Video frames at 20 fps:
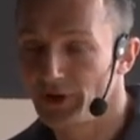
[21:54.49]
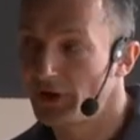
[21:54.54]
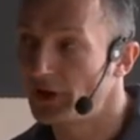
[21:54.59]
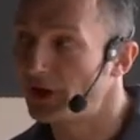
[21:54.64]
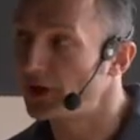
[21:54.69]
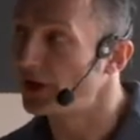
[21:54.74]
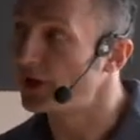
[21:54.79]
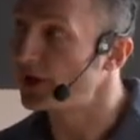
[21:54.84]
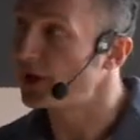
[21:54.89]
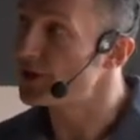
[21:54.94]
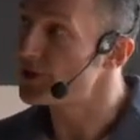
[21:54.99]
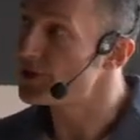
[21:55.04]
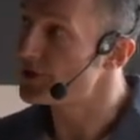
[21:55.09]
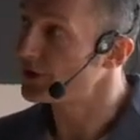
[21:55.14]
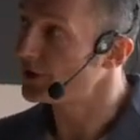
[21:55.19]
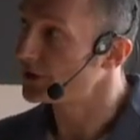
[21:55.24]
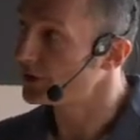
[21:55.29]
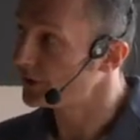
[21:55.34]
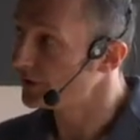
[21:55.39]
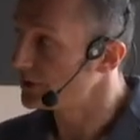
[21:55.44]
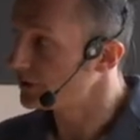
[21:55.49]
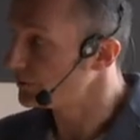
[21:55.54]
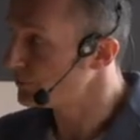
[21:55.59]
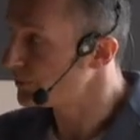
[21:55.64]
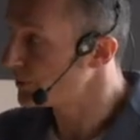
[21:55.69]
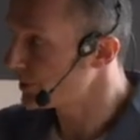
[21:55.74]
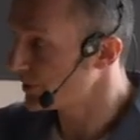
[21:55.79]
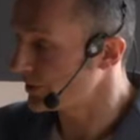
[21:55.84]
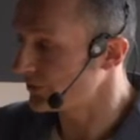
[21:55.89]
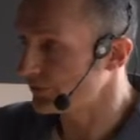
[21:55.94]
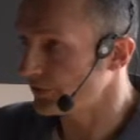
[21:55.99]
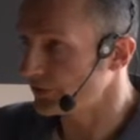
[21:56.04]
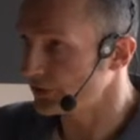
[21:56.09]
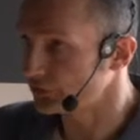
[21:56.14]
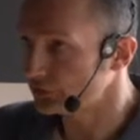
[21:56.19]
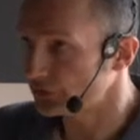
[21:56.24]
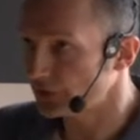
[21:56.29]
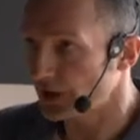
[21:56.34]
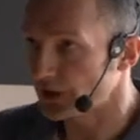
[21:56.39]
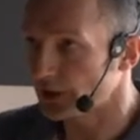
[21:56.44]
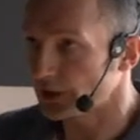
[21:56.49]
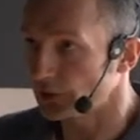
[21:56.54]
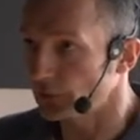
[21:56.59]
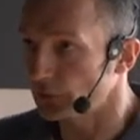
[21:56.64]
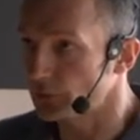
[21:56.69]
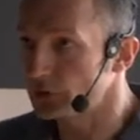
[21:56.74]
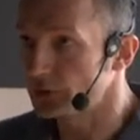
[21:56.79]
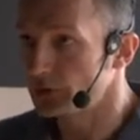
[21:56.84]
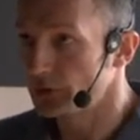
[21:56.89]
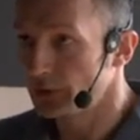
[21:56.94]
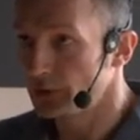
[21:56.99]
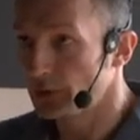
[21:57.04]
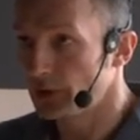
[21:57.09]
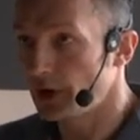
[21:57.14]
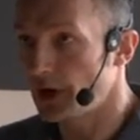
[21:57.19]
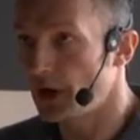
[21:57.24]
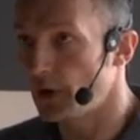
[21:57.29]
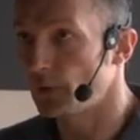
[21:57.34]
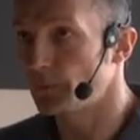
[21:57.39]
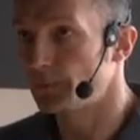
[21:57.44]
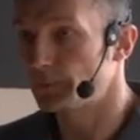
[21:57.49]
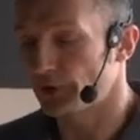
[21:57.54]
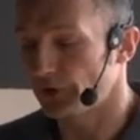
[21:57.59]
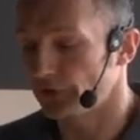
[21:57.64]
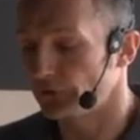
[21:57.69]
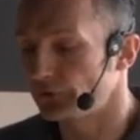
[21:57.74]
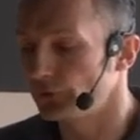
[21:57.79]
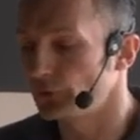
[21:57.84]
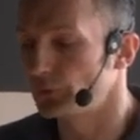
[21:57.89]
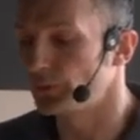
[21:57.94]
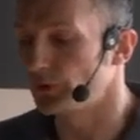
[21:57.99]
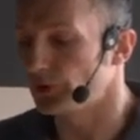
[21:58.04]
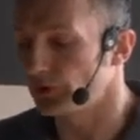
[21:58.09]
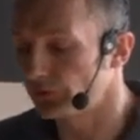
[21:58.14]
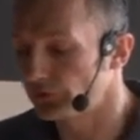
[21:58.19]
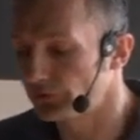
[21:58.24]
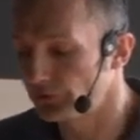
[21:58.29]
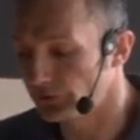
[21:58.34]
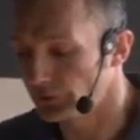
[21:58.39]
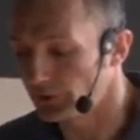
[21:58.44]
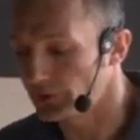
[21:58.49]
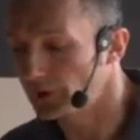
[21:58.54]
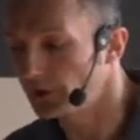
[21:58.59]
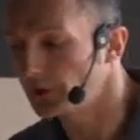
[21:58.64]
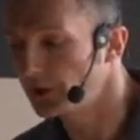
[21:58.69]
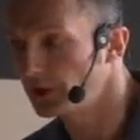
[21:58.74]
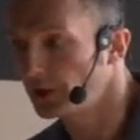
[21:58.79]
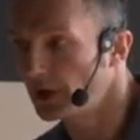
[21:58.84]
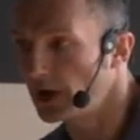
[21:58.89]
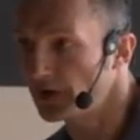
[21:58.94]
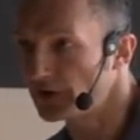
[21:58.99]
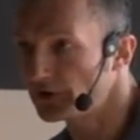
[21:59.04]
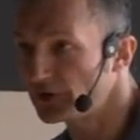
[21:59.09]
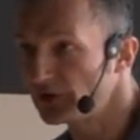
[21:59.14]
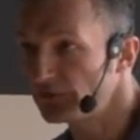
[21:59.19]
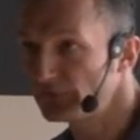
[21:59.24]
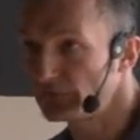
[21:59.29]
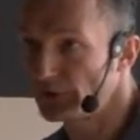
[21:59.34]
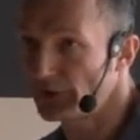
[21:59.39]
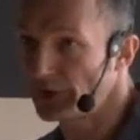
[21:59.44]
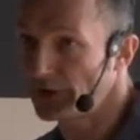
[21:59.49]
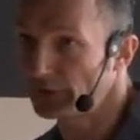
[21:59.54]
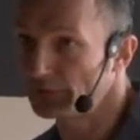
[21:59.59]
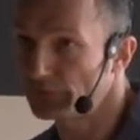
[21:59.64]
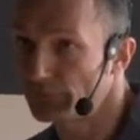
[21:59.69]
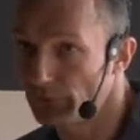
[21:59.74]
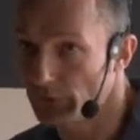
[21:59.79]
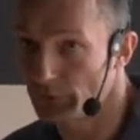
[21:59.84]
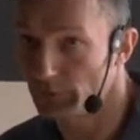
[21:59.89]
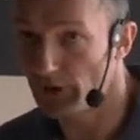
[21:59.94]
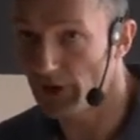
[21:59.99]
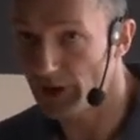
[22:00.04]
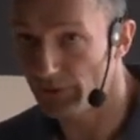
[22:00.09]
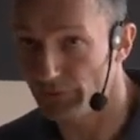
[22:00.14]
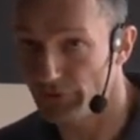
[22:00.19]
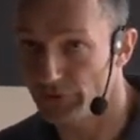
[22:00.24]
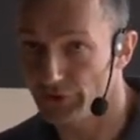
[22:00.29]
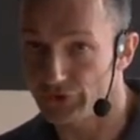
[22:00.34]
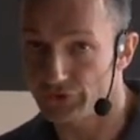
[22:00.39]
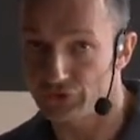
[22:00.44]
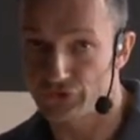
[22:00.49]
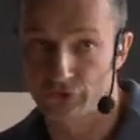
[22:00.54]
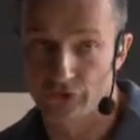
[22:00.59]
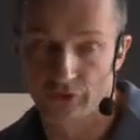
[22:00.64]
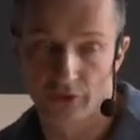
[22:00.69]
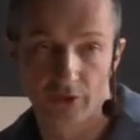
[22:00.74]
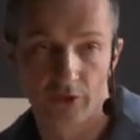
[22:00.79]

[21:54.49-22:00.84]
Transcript: and we can then take how prosumers are different from average